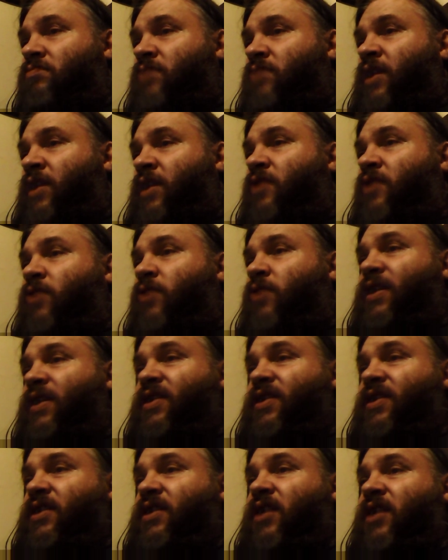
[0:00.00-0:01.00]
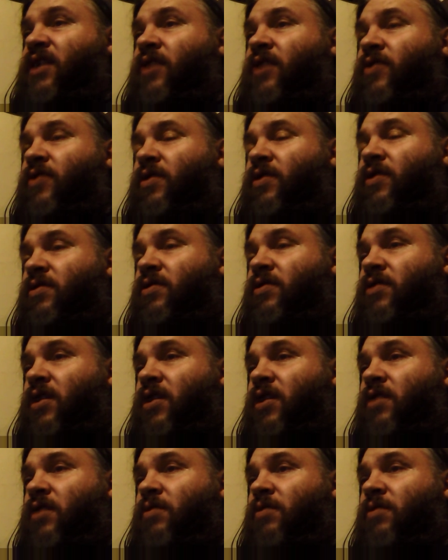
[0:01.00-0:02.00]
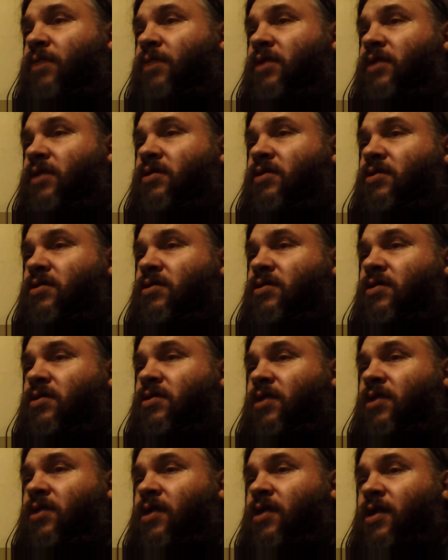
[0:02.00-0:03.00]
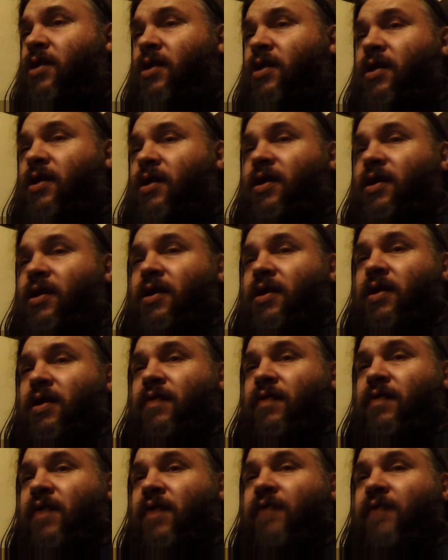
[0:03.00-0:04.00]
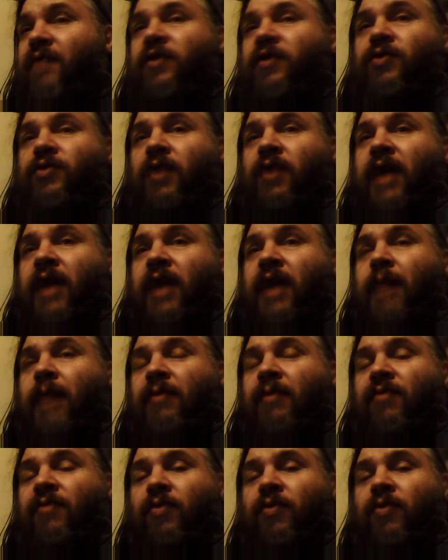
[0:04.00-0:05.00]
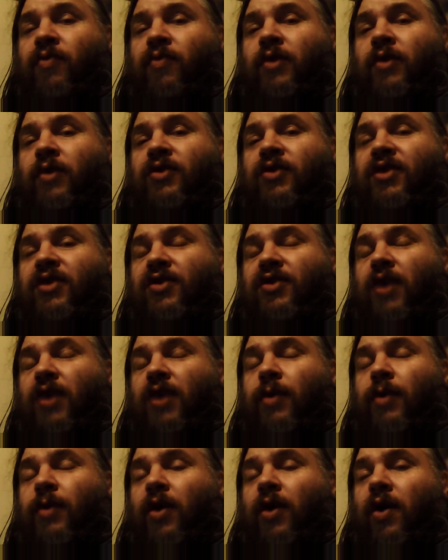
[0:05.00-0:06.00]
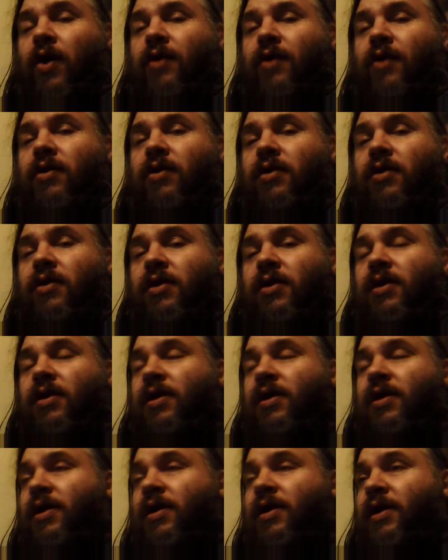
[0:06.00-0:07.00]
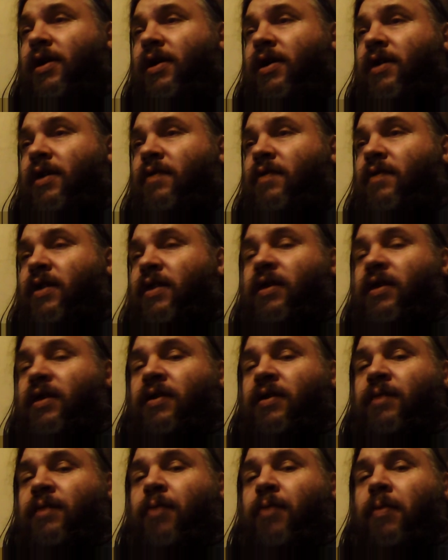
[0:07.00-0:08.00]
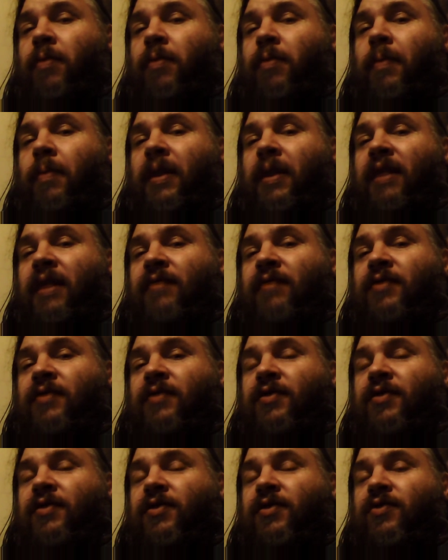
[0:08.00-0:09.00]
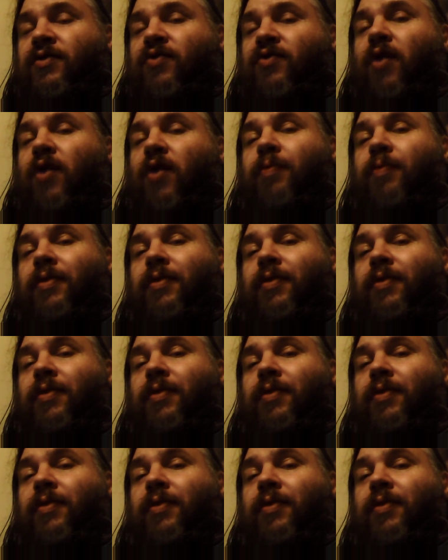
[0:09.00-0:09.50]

Year 2600, you know, I mean, if nothing's really happened, the world's just going on, then you, you probably let those issues drop.